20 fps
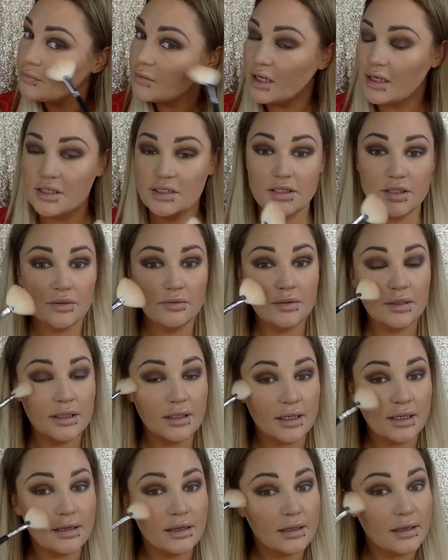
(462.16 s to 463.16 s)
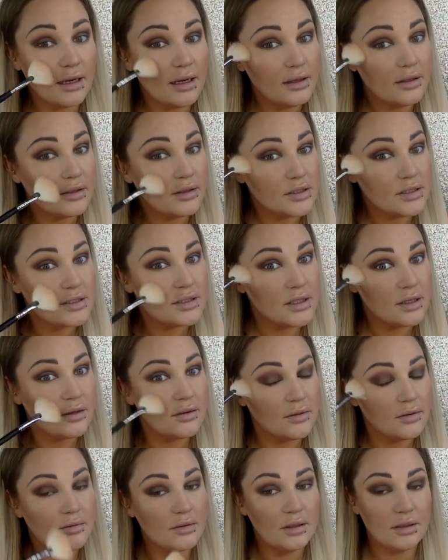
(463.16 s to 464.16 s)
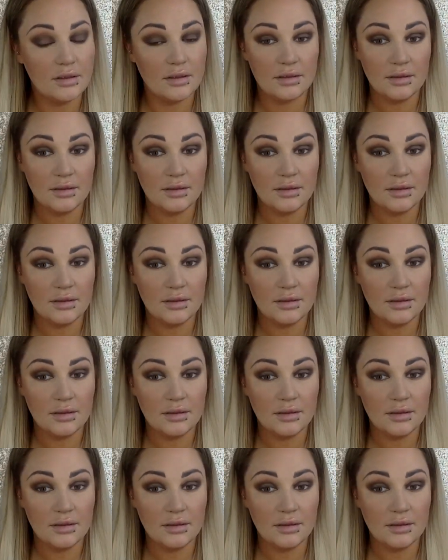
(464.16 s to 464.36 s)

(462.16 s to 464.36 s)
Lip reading: I do really like the color, so